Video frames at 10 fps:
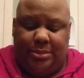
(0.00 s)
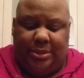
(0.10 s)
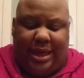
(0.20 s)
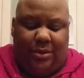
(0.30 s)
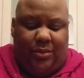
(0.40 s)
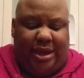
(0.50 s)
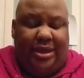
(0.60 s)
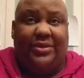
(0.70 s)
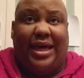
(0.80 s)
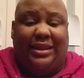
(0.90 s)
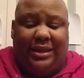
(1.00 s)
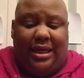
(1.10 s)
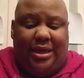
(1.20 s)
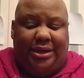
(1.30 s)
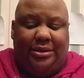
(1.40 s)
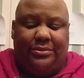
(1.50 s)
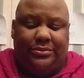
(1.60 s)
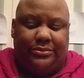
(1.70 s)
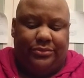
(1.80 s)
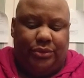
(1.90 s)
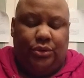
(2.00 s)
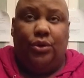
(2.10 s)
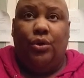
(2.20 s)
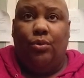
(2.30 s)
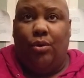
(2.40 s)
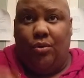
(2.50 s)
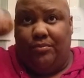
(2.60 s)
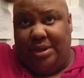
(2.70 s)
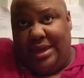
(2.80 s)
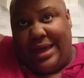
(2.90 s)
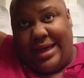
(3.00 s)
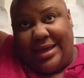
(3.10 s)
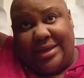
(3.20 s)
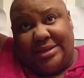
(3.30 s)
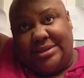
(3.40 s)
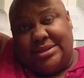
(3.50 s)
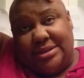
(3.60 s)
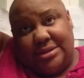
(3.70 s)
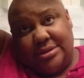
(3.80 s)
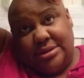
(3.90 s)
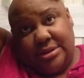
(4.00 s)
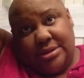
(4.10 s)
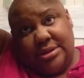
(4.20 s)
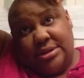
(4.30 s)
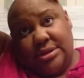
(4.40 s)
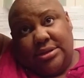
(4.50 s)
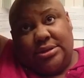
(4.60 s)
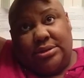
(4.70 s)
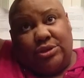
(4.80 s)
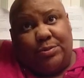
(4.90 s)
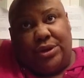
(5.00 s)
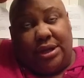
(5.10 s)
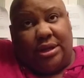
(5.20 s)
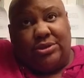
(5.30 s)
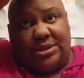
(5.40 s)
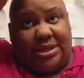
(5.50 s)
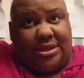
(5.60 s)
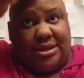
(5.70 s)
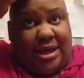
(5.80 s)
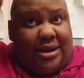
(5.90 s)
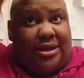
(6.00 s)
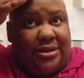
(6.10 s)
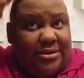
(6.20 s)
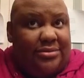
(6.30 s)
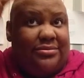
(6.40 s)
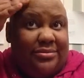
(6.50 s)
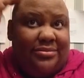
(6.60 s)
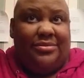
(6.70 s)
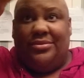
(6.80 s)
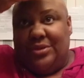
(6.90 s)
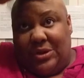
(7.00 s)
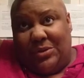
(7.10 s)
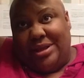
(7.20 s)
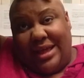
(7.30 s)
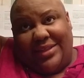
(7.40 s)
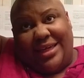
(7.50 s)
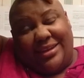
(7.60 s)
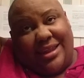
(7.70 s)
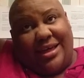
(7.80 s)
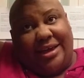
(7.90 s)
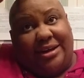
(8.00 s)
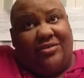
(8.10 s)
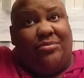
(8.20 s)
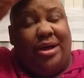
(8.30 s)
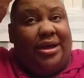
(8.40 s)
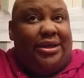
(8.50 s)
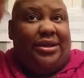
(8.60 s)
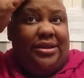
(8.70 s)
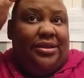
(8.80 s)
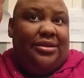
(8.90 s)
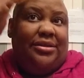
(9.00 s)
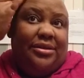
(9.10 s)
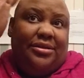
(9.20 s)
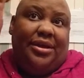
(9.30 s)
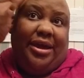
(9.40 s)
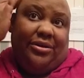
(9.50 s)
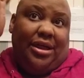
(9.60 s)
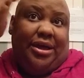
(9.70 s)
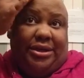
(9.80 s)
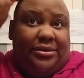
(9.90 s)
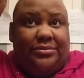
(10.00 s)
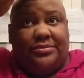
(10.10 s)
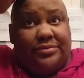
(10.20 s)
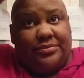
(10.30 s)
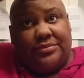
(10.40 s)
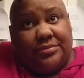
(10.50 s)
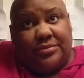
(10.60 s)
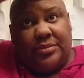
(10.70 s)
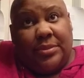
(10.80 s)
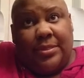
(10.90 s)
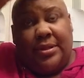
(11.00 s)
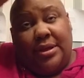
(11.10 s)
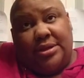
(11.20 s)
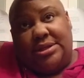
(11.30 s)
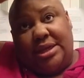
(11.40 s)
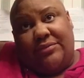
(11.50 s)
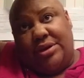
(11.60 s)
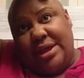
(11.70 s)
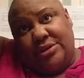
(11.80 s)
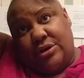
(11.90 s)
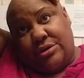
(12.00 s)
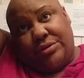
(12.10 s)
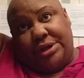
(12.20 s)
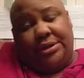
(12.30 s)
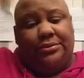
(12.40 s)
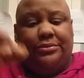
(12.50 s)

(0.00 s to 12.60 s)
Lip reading: that way, that line won't be as, so I'm just kind of going down that line of my hairline to get rid of that dark ring.